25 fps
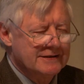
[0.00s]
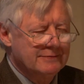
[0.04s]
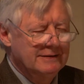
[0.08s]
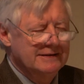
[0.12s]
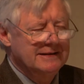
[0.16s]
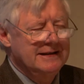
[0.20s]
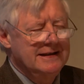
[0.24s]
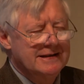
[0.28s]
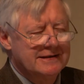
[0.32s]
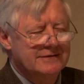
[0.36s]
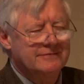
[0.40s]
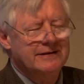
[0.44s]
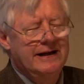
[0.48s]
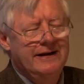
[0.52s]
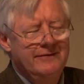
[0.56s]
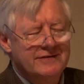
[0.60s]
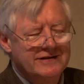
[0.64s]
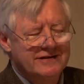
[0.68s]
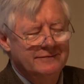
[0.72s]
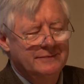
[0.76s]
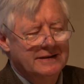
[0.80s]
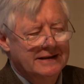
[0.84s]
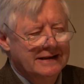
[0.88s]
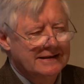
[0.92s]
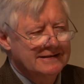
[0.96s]
when these graves
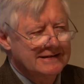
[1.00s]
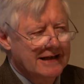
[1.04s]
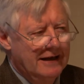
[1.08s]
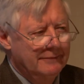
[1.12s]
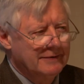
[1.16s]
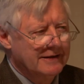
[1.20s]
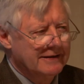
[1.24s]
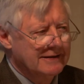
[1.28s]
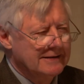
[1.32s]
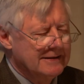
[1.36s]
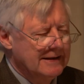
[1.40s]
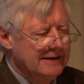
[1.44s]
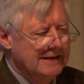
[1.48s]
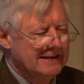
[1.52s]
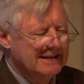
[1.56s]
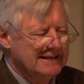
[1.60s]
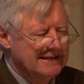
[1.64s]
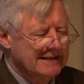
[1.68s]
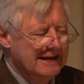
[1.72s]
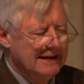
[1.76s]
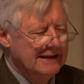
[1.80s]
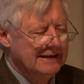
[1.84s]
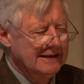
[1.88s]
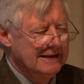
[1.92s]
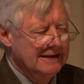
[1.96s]
have been examined,
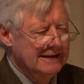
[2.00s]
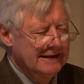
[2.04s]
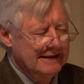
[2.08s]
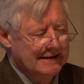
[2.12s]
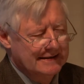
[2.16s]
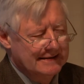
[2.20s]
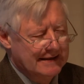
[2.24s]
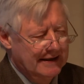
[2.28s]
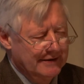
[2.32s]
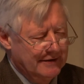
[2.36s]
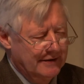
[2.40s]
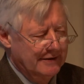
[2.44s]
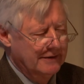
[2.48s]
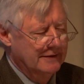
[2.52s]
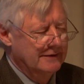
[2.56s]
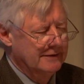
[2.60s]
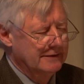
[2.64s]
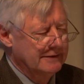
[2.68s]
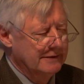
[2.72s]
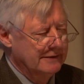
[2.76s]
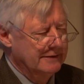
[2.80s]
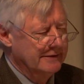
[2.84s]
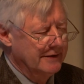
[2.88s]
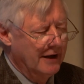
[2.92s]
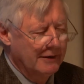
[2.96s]
it has either
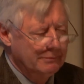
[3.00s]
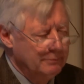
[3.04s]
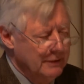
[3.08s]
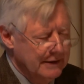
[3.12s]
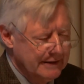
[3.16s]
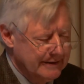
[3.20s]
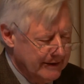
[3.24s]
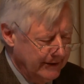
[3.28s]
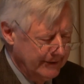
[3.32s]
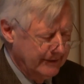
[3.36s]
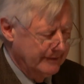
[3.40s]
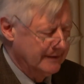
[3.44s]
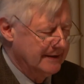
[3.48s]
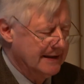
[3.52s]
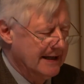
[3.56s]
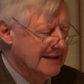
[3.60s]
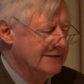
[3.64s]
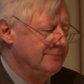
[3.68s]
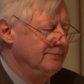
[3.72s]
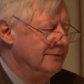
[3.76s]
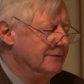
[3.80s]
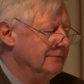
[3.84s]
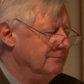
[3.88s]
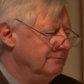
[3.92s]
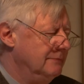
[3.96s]
not been done or it
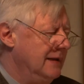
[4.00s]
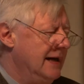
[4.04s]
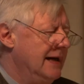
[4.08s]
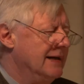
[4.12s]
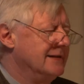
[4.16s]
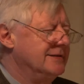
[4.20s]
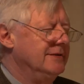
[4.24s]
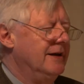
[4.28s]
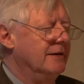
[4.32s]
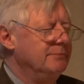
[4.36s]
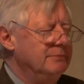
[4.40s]
has not